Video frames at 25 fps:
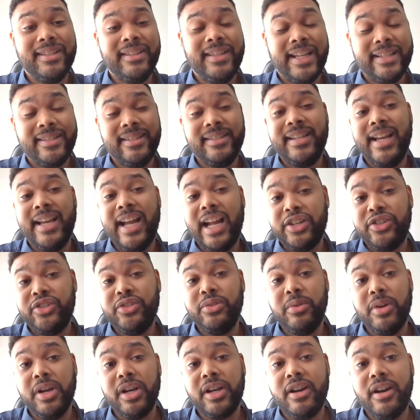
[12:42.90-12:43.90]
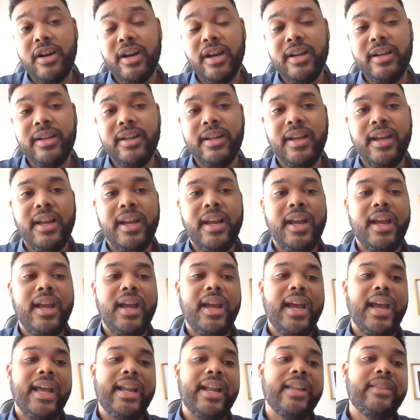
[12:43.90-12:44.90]
that's attached to our card.
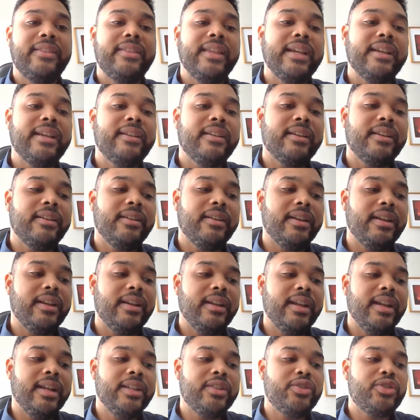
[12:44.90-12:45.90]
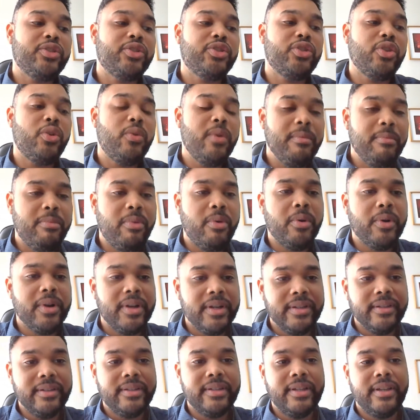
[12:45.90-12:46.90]
And I think it's so
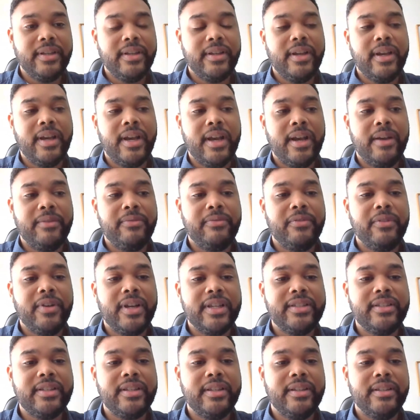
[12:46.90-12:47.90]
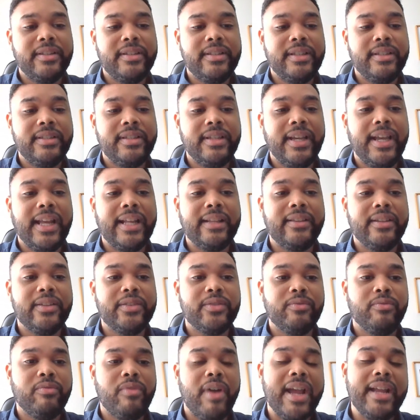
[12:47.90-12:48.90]
important for us to get this
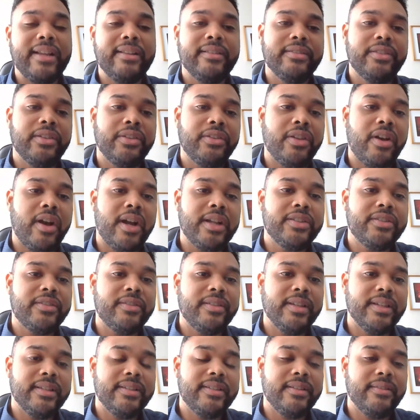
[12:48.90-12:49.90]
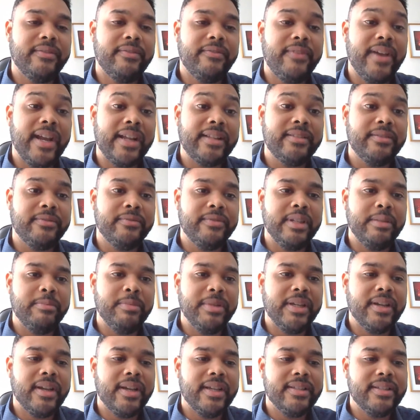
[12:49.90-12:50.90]
right and to launch this effectively,
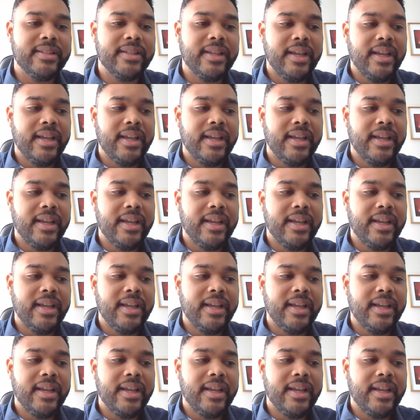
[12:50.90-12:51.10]
because